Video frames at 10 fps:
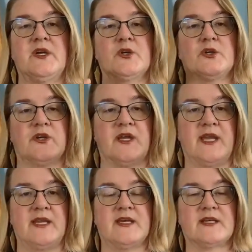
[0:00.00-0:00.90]

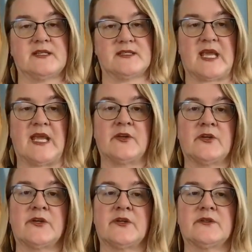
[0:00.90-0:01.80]
create a
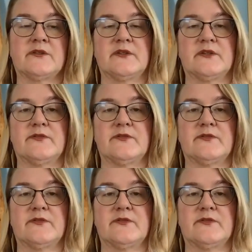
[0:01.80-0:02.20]
container